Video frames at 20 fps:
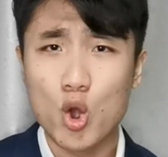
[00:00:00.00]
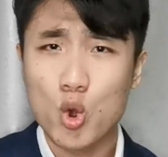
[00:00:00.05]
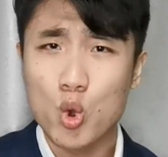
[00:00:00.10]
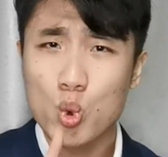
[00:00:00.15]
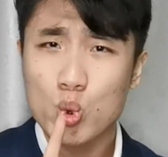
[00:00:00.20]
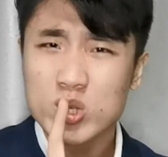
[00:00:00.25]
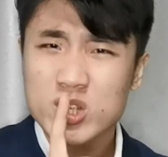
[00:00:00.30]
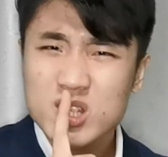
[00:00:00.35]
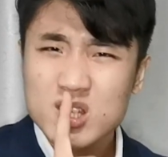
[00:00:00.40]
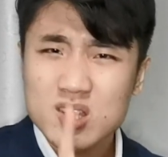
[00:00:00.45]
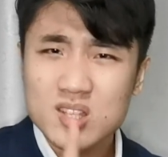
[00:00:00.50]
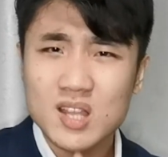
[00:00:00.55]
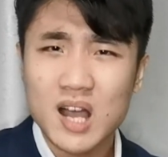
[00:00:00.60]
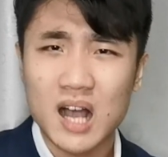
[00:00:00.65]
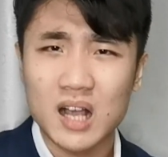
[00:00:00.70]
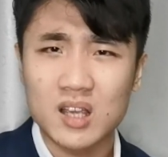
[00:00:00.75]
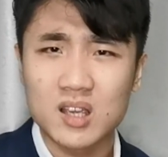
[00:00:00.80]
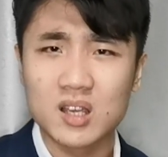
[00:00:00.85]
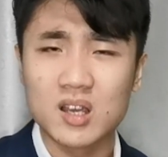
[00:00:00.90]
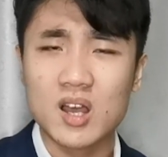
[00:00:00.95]
who is
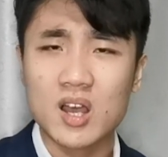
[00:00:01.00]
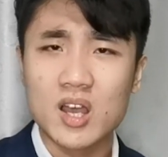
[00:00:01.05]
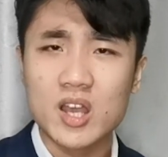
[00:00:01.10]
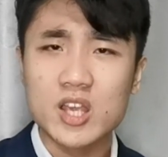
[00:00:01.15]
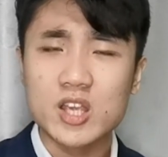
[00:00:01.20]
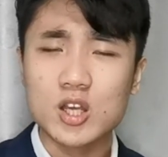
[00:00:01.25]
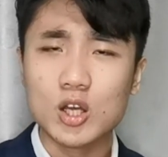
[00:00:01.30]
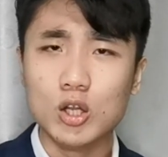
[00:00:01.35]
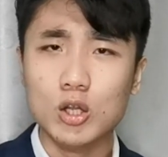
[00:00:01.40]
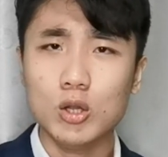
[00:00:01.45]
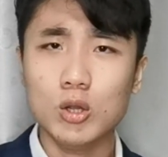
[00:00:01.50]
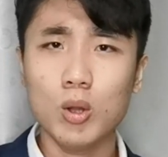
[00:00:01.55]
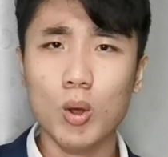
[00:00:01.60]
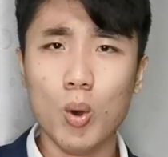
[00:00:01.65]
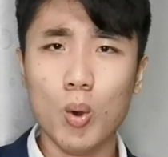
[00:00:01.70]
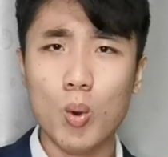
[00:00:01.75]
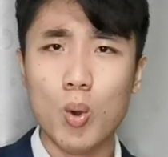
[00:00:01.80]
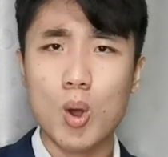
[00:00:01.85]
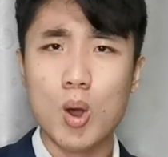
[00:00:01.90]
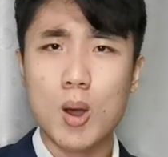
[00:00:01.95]
stuck in a
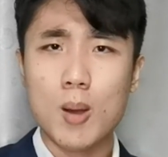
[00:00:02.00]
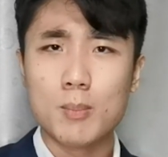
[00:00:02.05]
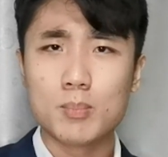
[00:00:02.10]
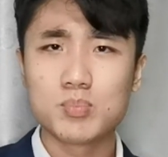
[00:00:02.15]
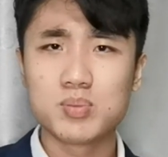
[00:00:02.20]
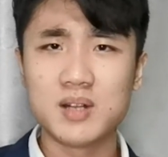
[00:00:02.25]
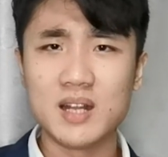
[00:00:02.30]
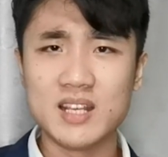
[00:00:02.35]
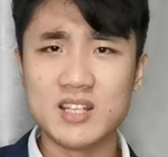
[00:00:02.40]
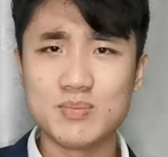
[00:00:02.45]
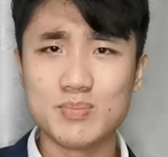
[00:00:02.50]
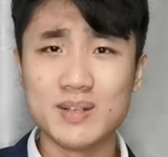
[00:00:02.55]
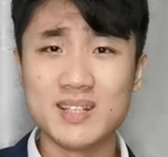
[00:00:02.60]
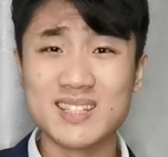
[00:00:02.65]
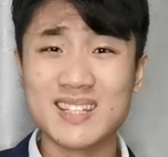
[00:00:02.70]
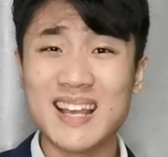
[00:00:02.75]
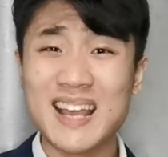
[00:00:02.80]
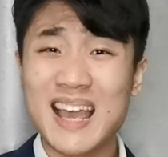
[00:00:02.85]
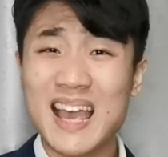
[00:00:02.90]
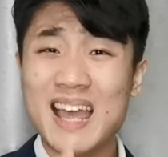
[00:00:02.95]
low
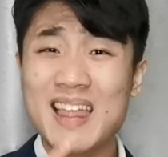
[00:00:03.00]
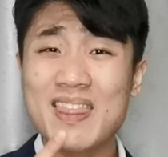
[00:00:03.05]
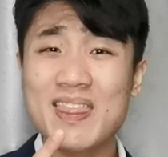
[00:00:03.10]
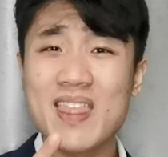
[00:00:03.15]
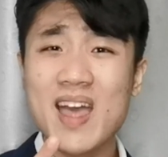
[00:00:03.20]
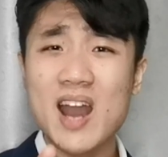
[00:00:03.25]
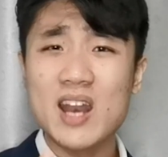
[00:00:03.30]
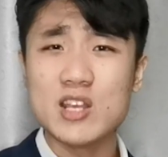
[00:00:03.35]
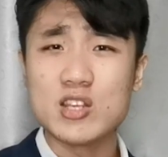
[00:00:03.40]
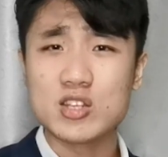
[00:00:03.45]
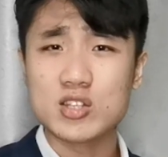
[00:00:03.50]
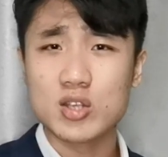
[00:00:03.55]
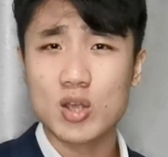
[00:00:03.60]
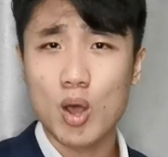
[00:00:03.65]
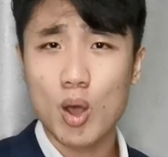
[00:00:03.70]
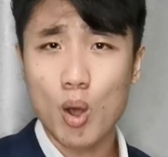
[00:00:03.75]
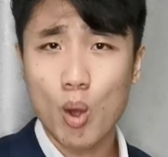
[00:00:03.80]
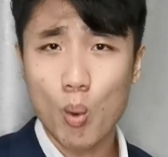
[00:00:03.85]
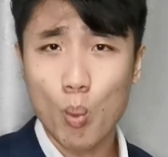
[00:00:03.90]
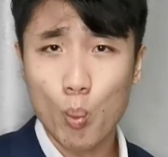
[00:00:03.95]
placement and that is
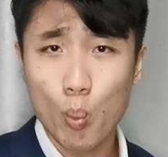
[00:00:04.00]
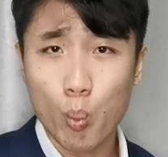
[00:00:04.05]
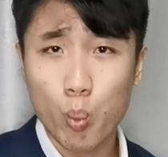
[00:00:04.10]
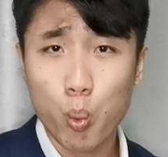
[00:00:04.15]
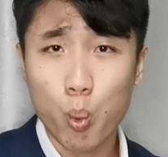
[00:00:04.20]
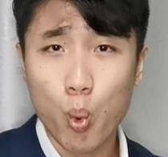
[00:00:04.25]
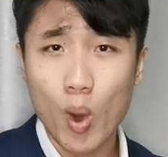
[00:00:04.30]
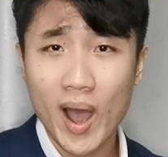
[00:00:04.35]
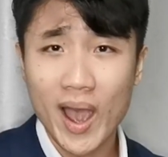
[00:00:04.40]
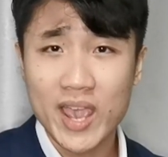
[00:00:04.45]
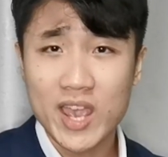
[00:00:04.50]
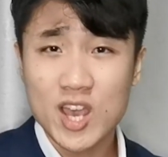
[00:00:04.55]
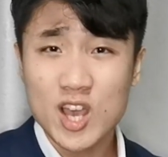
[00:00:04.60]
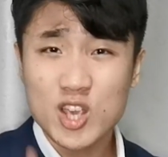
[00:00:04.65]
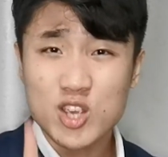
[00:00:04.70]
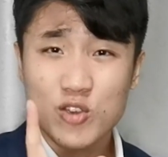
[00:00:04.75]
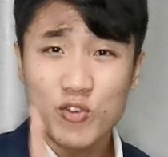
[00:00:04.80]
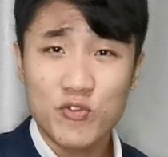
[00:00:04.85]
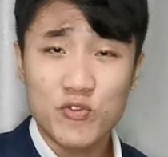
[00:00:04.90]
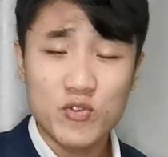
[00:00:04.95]
why
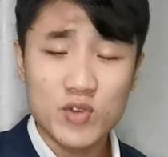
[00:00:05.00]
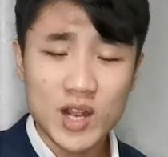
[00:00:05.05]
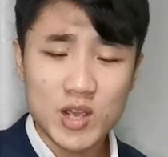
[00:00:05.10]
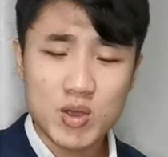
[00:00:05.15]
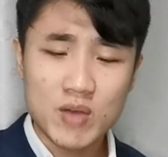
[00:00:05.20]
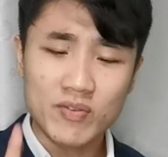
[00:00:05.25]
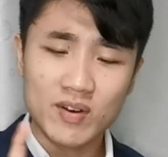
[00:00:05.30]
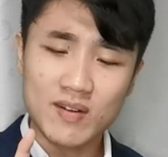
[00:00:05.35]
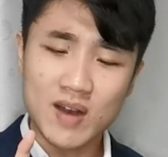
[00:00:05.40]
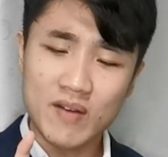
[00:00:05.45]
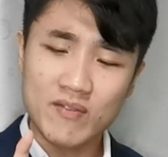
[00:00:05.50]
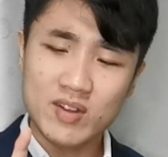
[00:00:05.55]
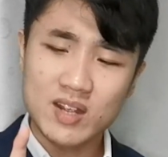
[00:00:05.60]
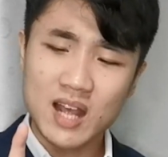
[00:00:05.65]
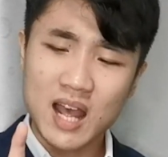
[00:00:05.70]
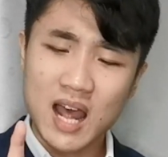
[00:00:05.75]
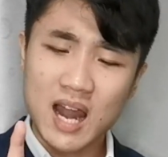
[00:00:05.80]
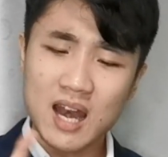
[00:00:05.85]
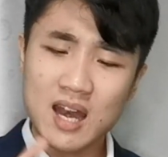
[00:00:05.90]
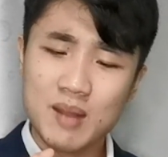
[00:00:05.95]
you feel that you have a
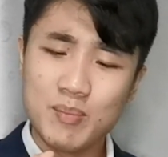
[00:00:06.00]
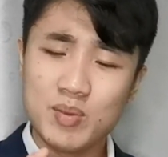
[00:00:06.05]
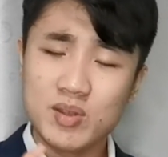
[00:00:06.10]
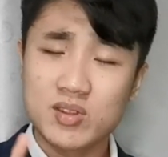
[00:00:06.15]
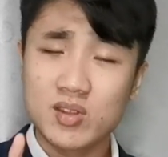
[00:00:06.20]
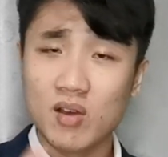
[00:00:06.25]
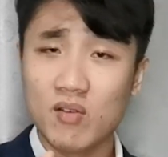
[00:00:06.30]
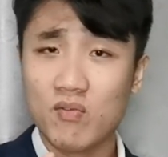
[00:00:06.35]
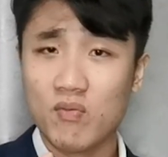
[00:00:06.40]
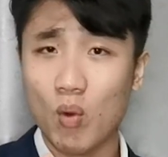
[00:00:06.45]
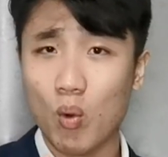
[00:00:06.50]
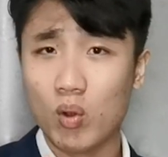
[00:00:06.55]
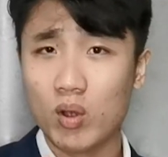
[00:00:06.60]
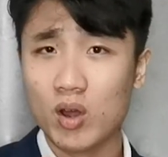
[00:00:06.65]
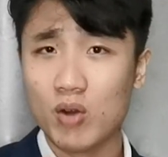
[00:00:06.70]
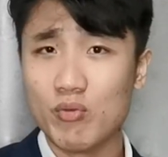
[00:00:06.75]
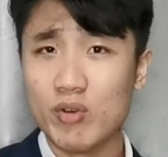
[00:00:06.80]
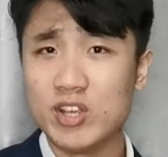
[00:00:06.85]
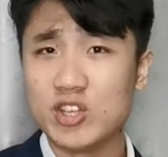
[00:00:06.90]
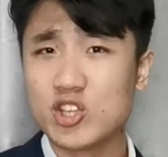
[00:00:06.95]
very limited
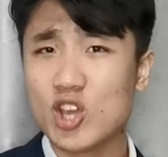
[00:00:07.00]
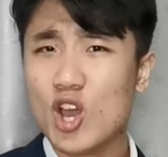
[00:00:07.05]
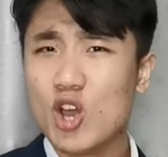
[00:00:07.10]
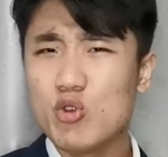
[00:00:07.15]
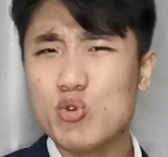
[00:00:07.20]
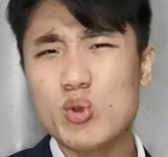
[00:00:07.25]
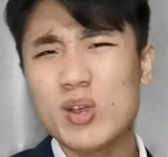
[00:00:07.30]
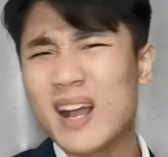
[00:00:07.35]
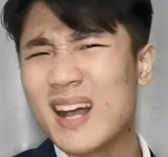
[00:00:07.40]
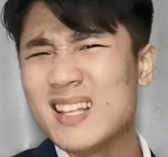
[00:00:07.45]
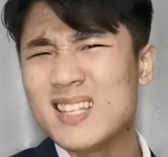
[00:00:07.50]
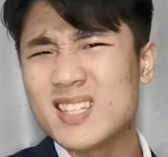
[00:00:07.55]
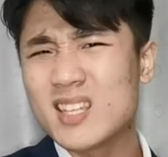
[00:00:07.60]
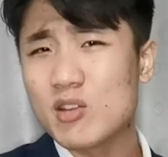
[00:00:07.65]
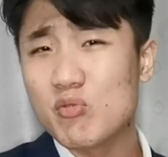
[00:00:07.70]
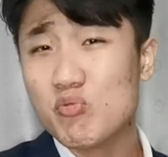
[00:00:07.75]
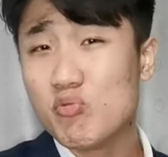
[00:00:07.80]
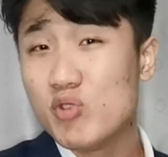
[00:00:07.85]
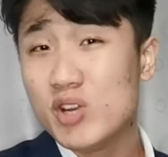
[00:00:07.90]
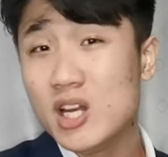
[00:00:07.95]
vocal range. You can't
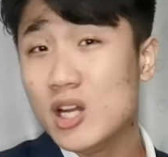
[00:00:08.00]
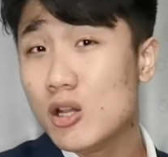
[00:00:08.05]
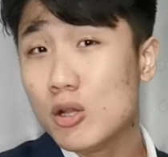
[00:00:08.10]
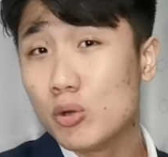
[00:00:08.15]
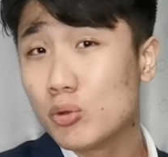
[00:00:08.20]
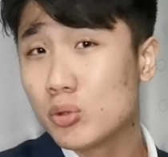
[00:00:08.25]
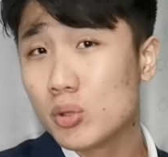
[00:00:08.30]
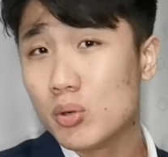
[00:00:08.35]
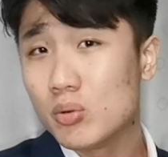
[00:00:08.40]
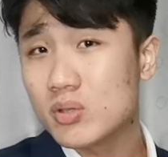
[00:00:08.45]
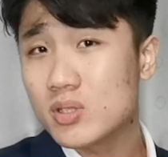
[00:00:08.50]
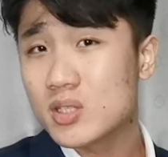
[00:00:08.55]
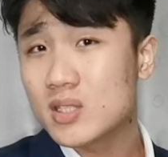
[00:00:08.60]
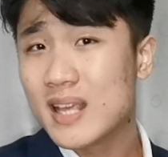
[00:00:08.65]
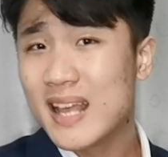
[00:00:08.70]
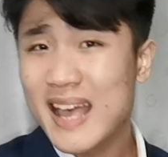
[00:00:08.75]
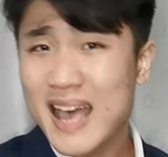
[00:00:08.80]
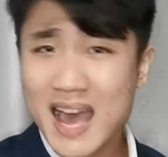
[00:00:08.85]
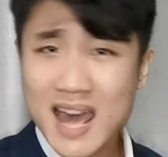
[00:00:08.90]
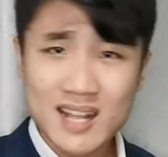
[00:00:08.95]
sing really low
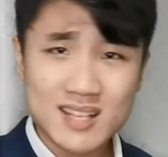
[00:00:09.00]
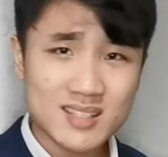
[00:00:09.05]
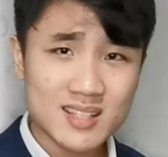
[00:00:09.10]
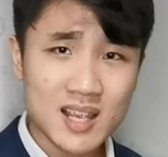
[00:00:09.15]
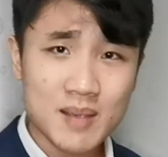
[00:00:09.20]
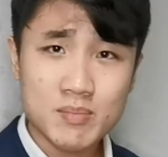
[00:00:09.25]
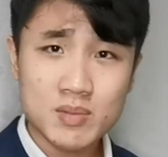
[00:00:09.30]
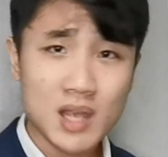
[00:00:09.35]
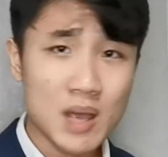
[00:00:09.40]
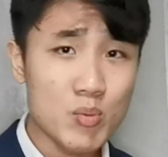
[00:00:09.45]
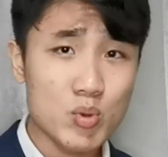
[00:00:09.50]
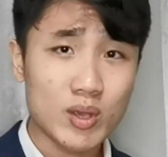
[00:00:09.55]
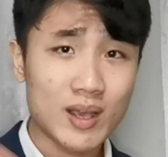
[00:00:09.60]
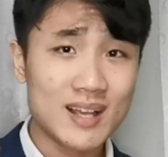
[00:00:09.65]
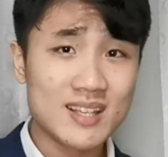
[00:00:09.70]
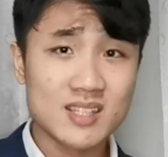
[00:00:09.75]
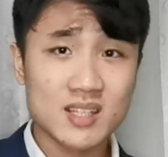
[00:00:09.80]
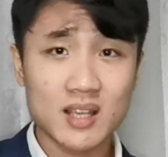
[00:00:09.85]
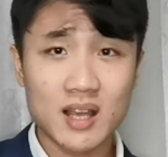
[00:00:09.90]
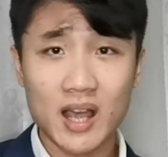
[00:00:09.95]
notes, at the same time you
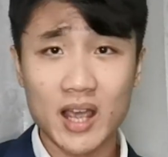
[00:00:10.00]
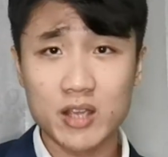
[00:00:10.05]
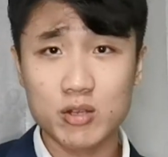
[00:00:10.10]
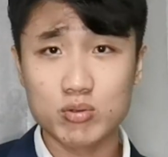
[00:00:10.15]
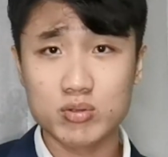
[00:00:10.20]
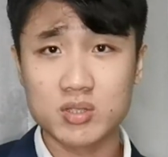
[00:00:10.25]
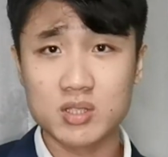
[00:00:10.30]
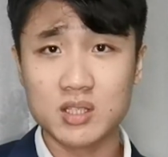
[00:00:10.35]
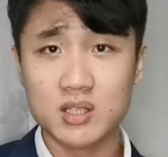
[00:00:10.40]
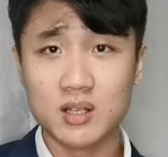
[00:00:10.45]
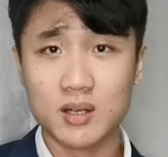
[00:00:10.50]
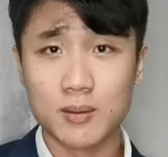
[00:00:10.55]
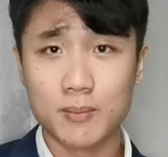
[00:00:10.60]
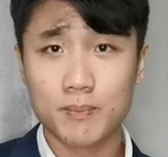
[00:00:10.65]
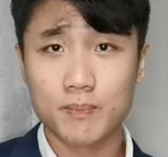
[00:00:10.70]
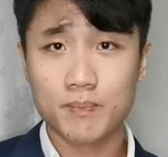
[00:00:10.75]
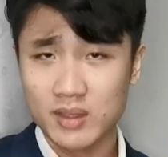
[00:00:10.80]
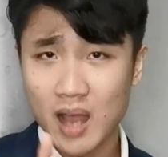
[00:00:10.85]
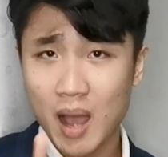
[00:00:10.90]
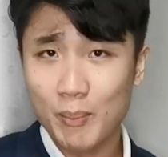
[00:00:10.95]
can't sing high notes either.
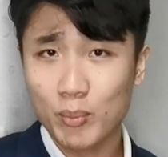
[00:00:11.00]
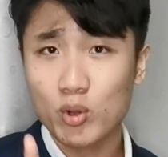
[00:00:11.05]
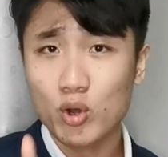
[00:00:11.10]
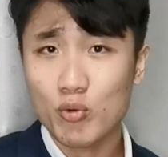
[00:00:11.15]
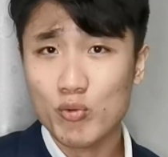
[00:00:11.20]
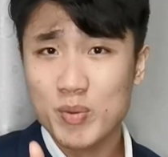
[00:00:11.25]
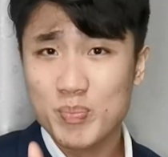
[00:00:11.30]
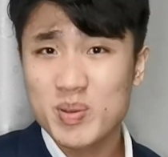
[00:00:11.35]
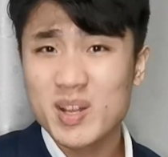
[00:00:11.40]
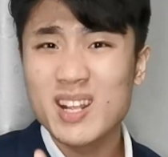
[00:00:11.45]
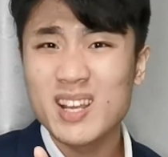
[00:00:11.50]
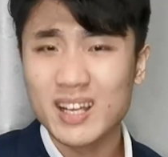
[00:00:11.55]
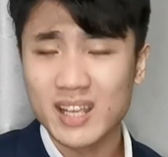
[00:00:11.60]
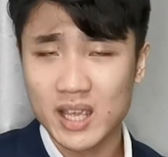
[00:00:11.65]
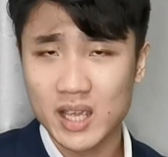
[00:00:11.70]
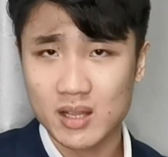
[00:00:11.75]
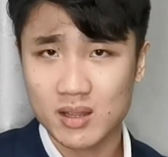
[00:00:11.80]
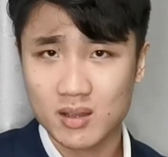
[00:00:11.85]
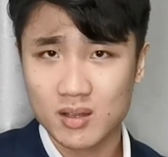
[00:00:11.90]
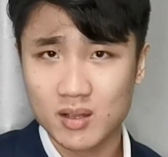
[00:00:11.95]
Now I'm gonna repeat it
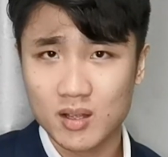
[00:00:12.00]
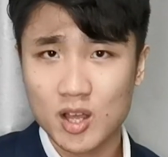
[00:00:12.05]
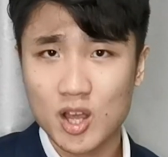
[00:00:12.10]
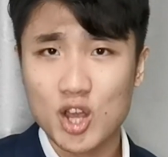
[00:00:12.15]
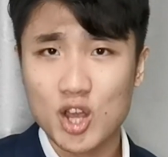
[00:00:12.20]
again.